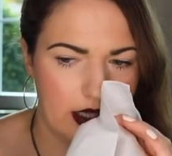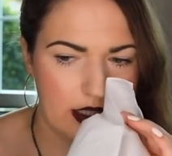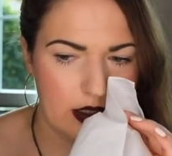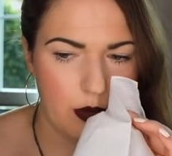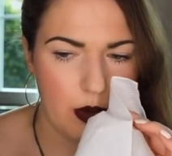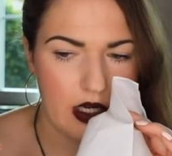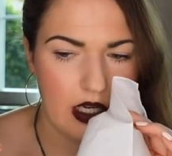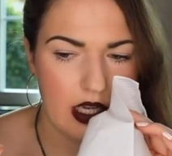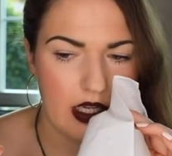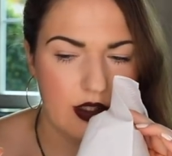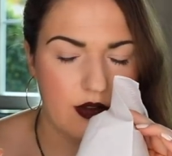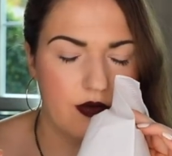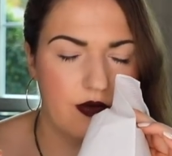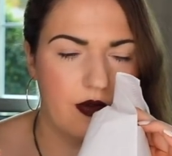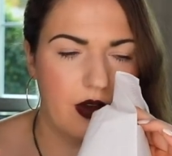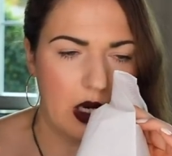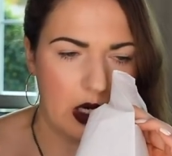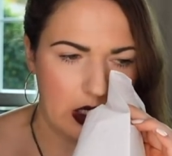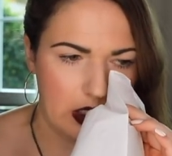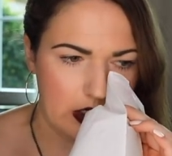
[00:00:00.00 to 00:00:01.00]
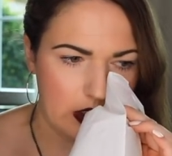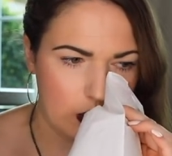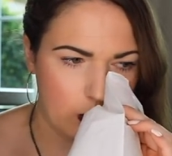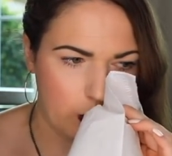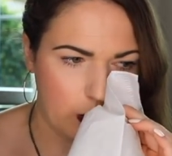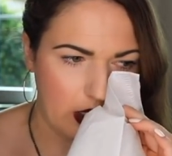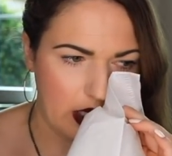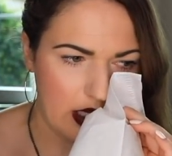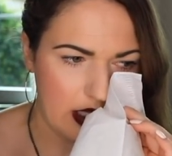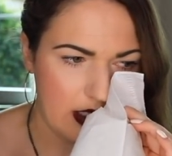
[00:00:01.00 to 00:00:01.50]
This one is very
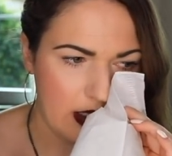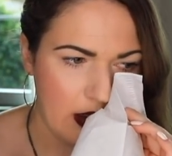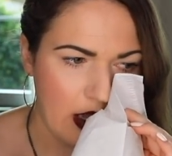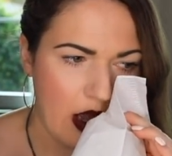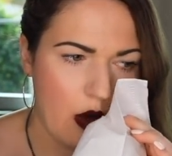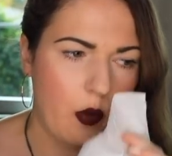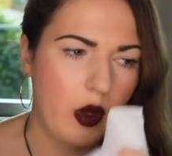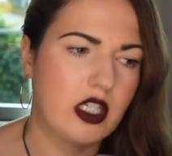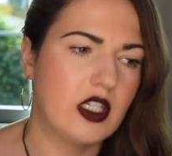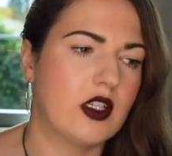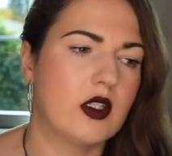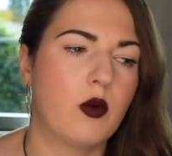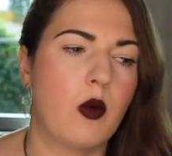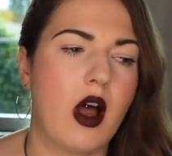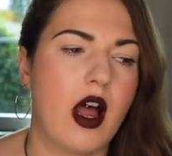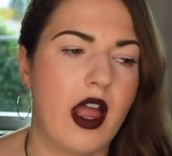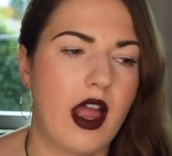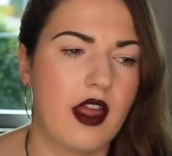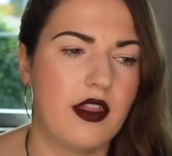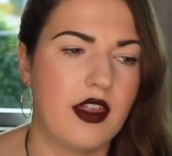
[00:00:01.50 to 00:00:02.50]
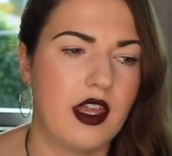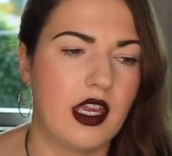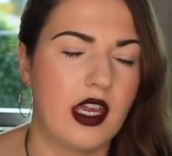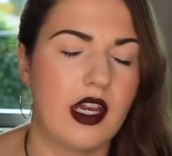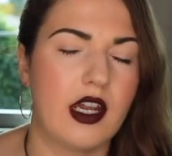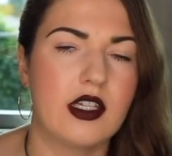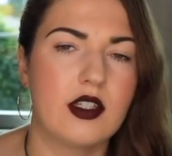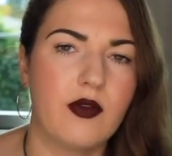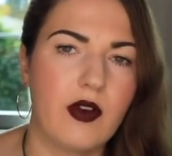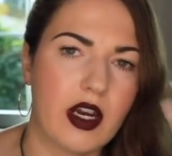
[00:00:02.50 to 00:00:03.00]
sweet, which is why I think
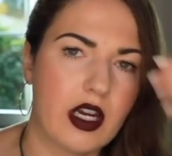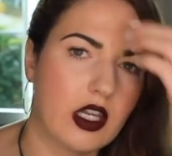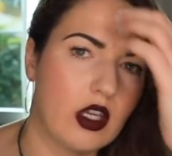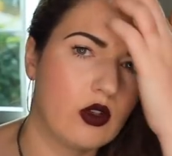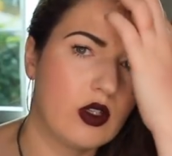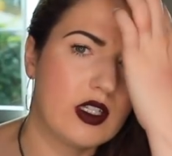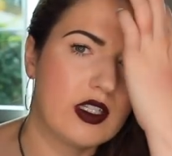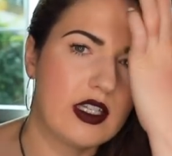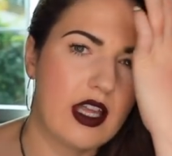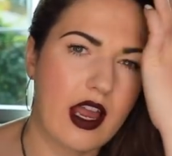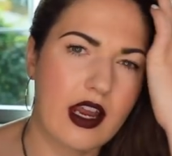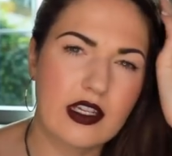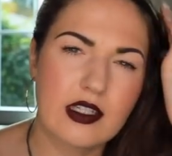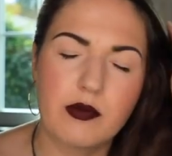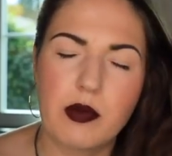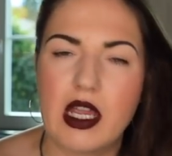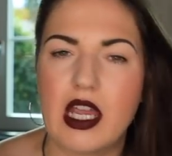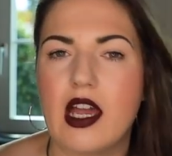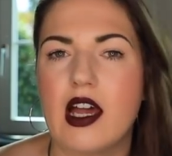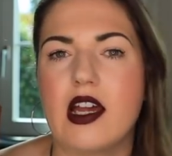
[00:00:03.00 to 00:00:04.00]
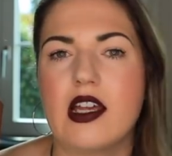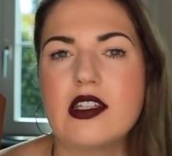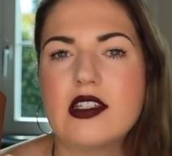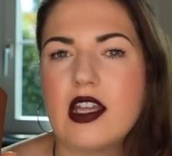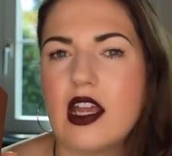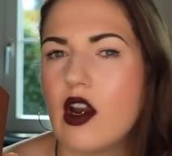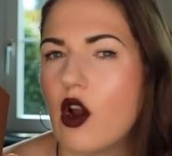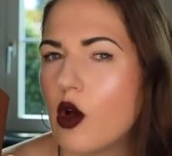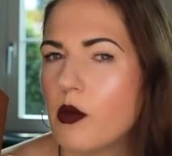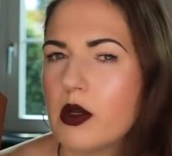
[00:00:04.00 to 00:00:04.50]
it is very unisex,
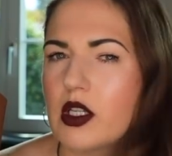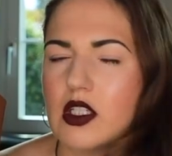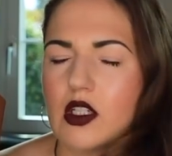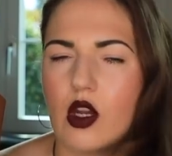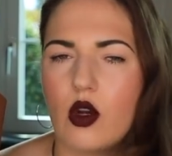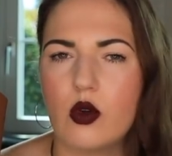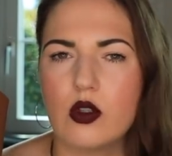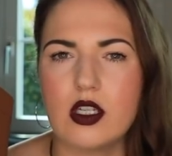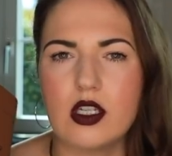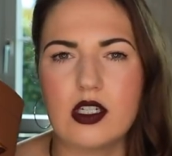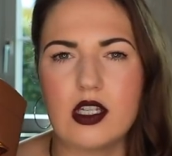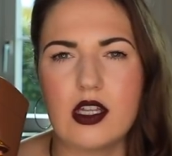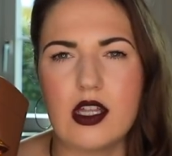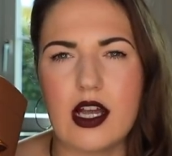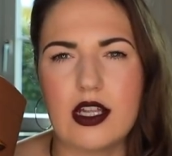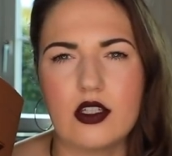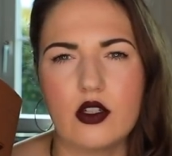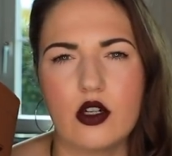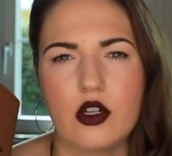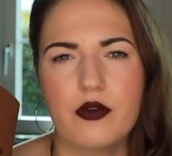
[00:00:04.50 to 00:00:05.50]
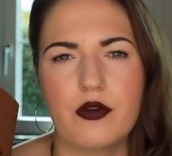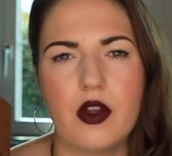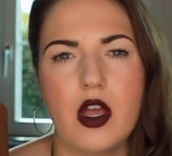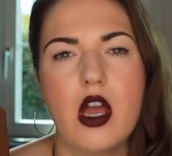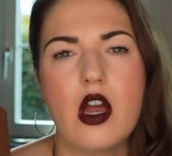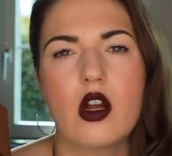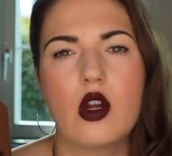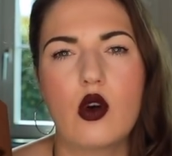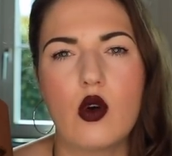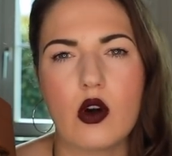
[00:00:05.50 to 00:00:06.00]
because it almost goes into that sort of
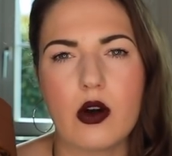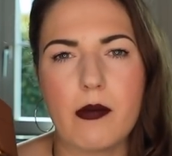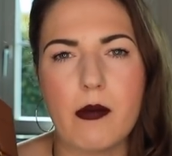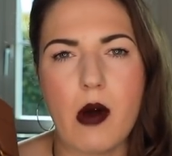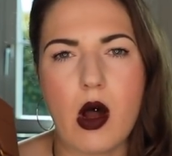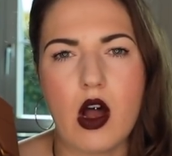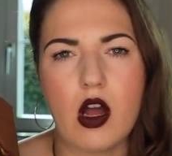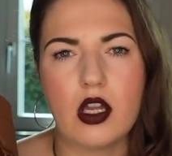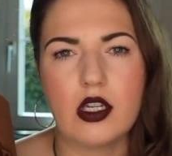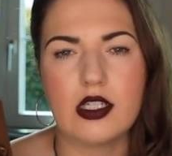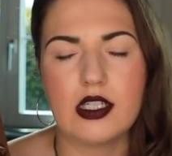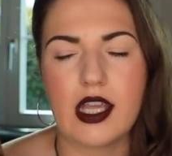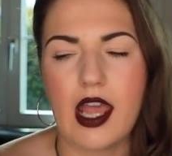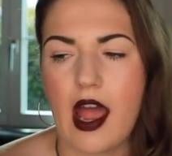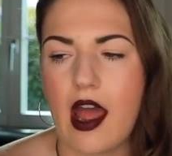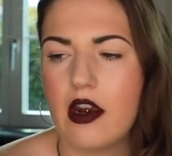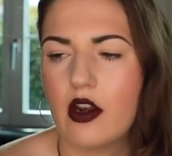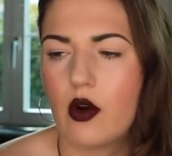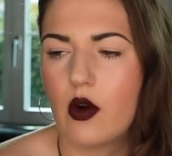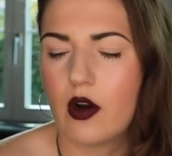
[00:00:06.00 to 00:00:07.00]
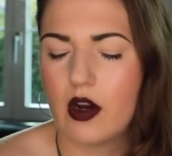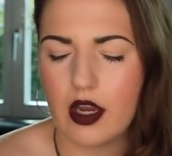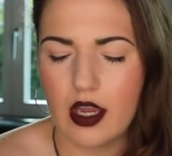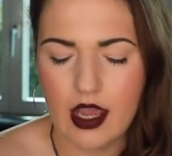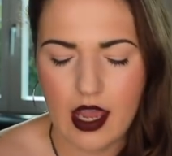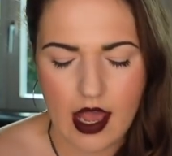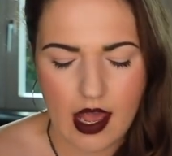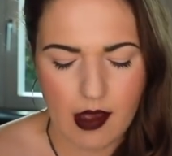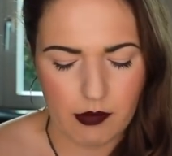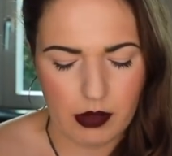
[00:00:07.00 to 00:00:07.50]
gourmand
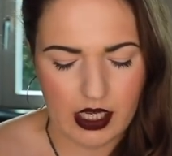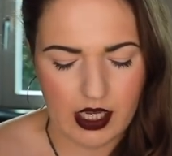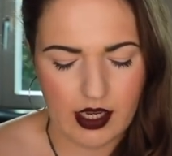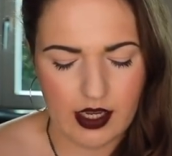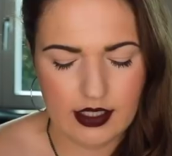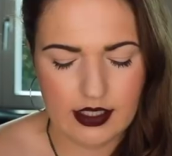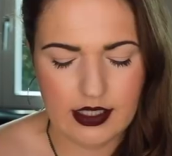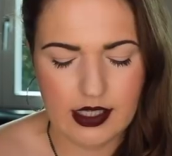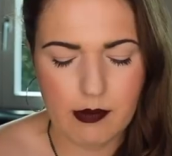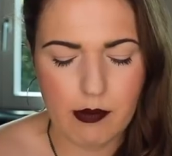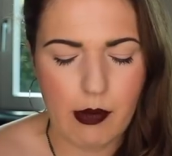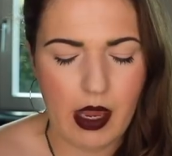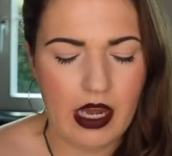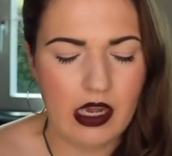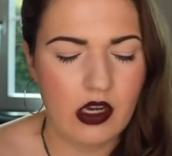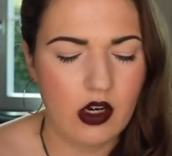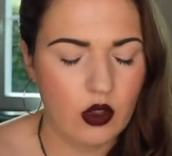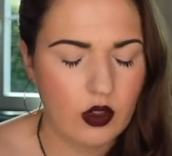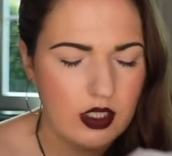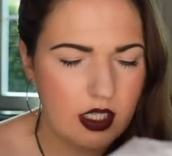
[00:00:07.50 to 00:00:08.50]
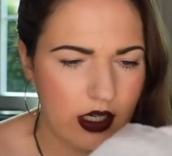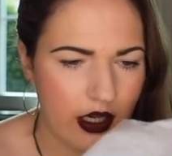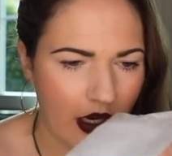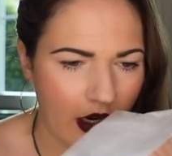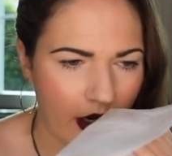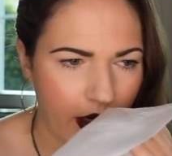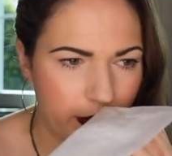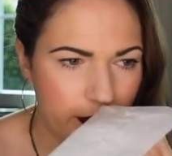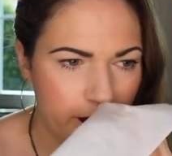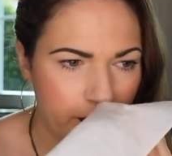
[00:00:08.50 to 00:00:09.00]
category, because the main notes in
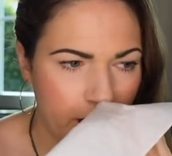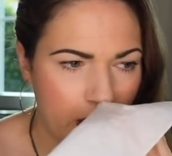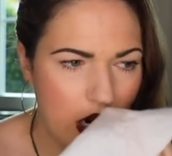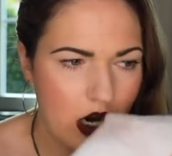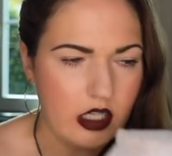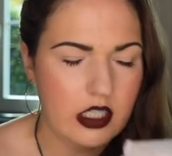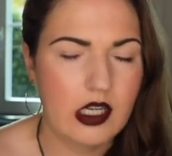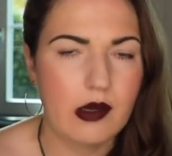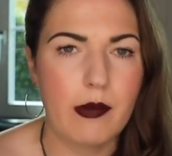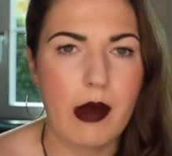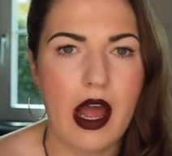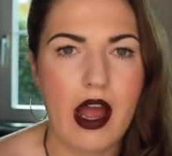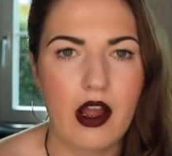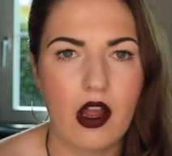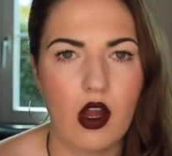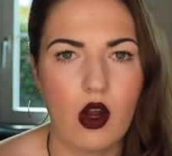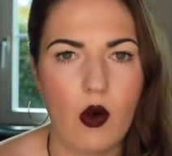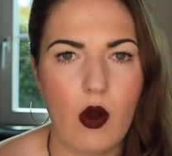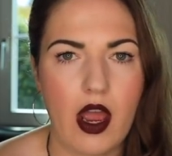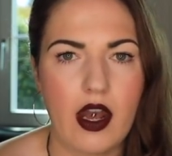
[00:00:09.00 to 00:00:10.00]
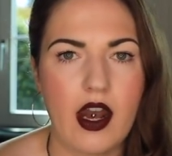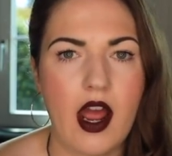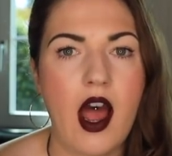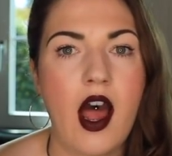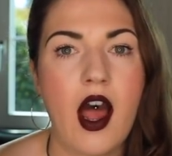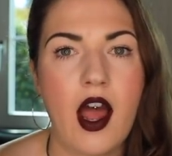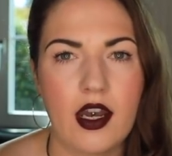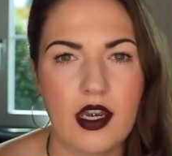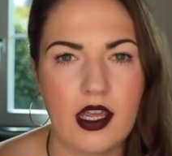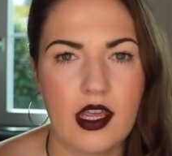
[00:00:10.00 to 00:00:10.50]
here are tobacco and
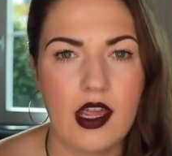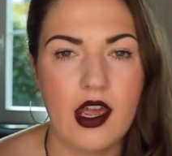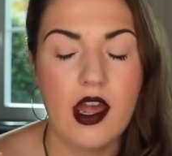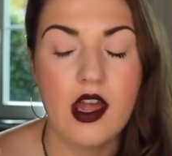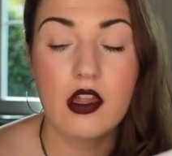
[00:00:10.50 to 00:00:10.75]
honey.